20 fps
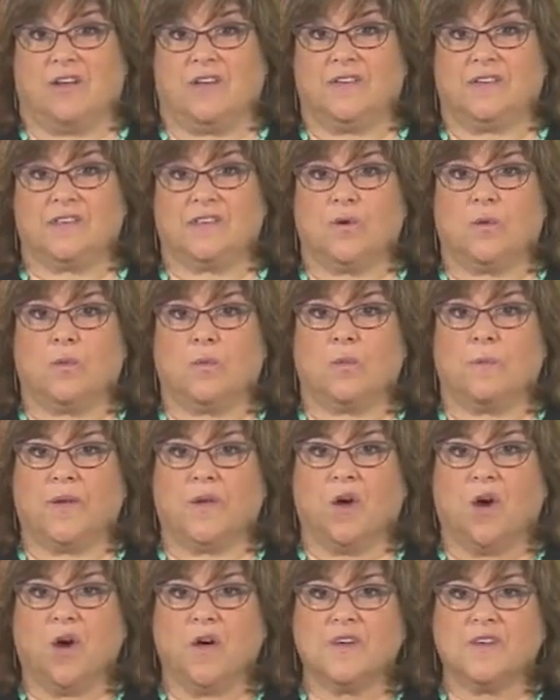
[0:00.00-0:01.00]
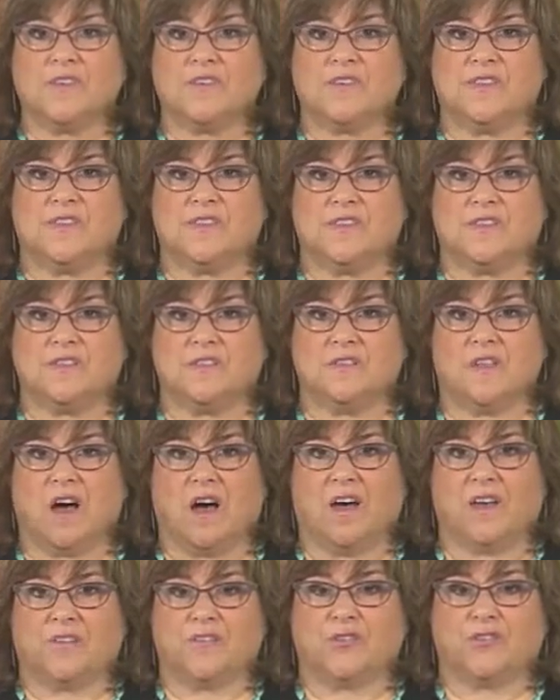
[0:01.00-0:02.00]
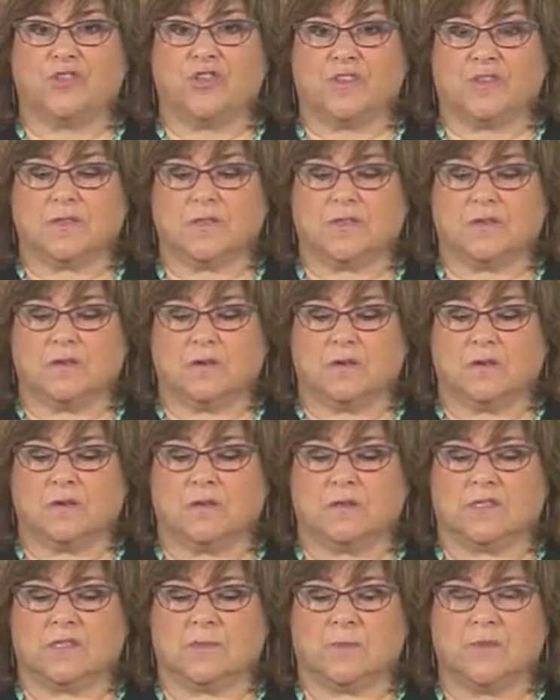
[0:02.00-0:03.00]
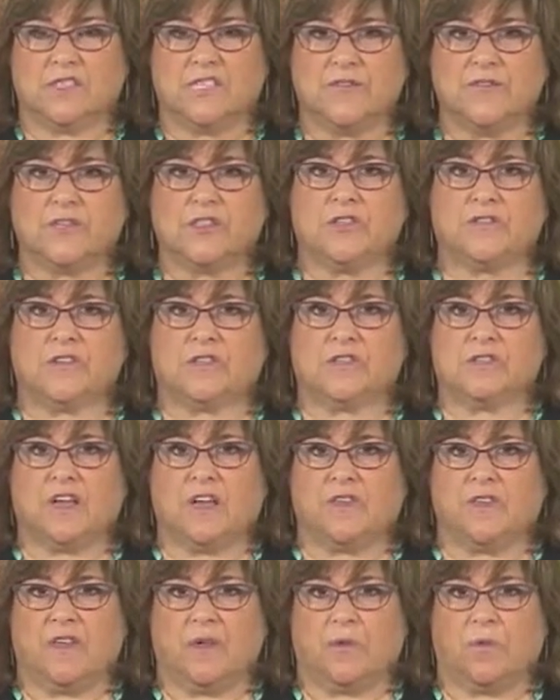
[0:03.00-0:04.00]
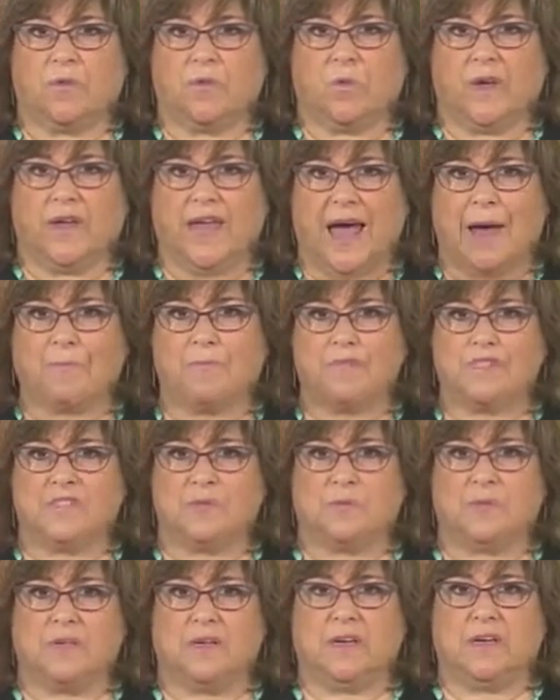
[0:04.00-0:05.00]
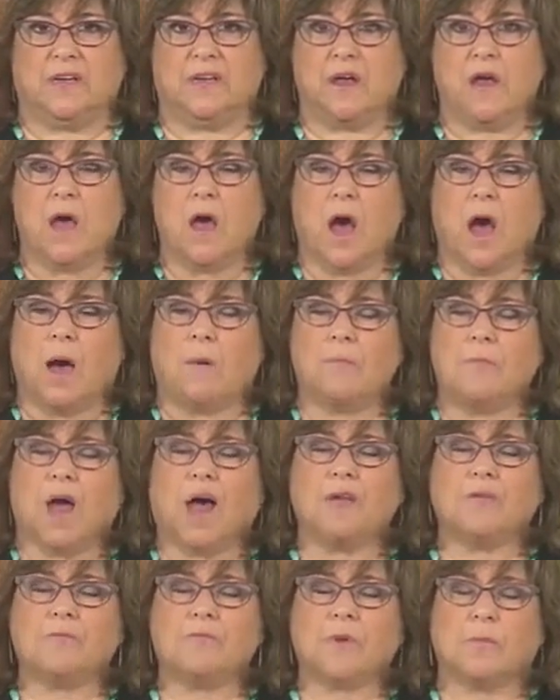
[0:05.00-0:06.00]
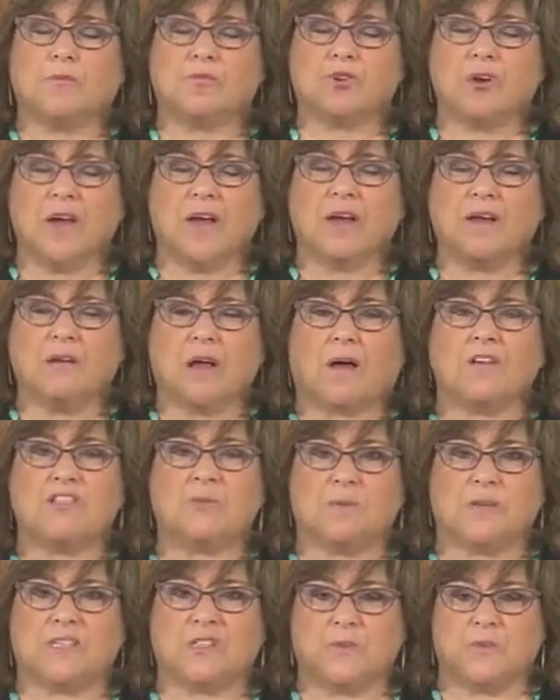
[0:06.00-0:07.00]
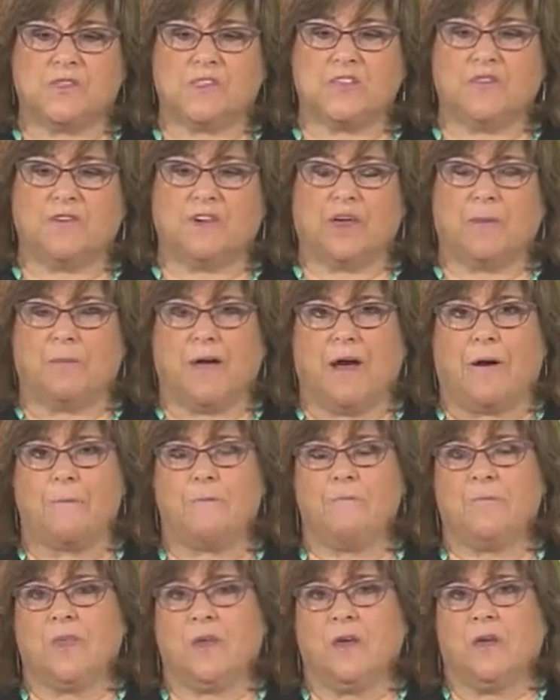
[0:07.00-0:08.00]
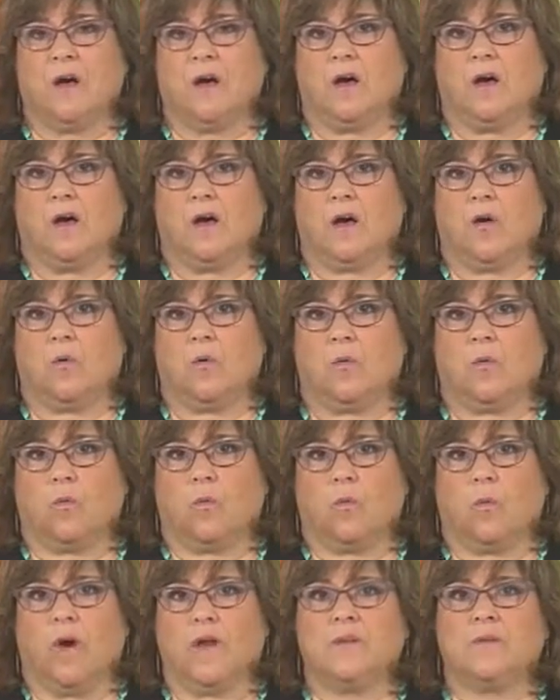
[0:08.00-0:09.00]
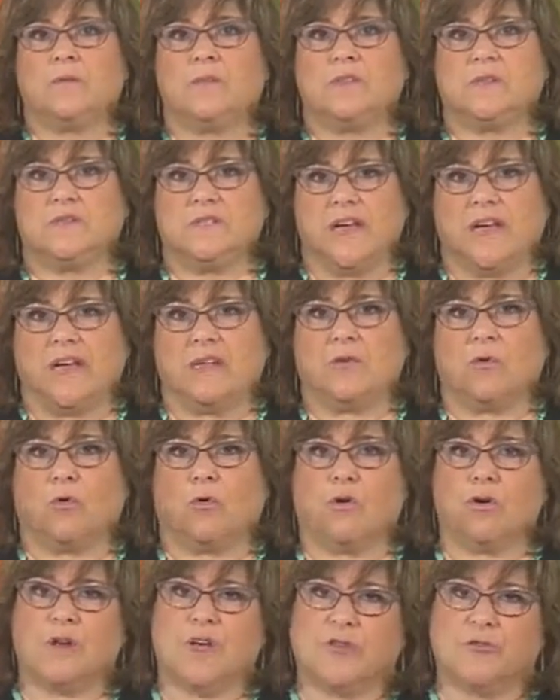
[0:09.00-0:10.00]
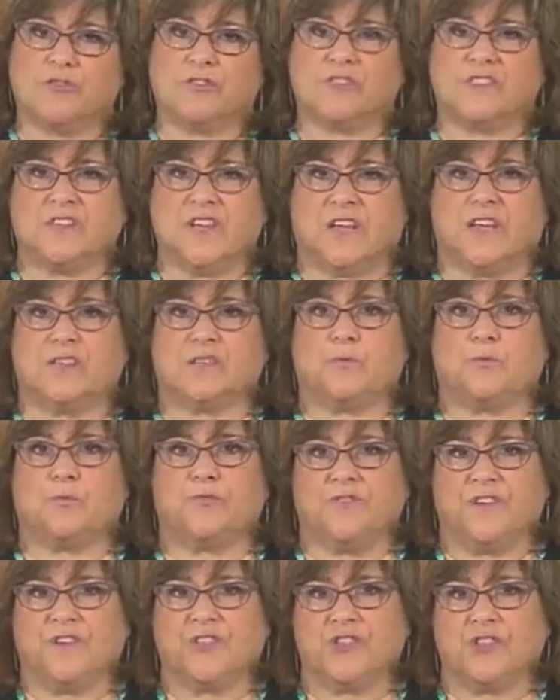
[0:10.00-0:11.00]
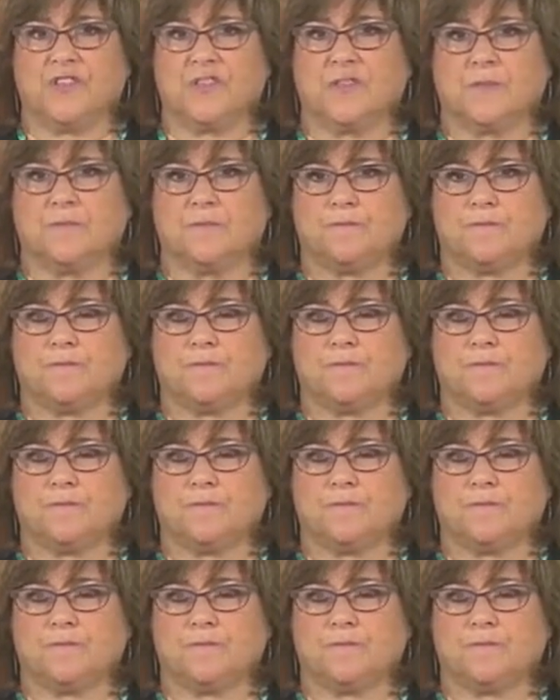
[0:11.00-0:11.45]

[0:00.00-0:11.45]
And so because this is not just specific to the state that we happen to be in, I'm trying not to be specific about one state or another state's provisions.